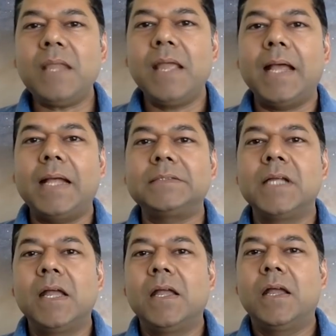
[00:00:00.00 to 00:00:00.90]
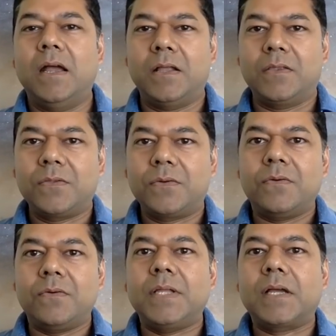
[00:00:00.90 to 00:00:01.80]
and
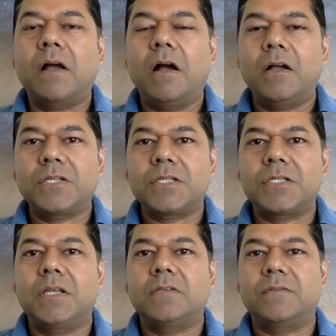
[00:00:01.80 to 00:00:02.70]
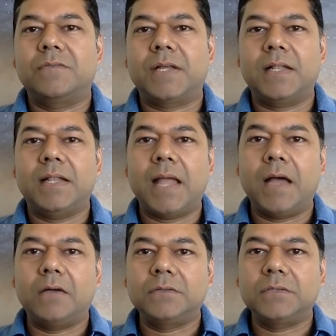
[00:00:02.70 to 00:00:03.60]
through the consciousness of the
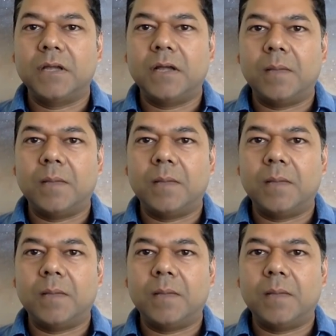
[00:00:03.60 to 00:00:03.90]
cloud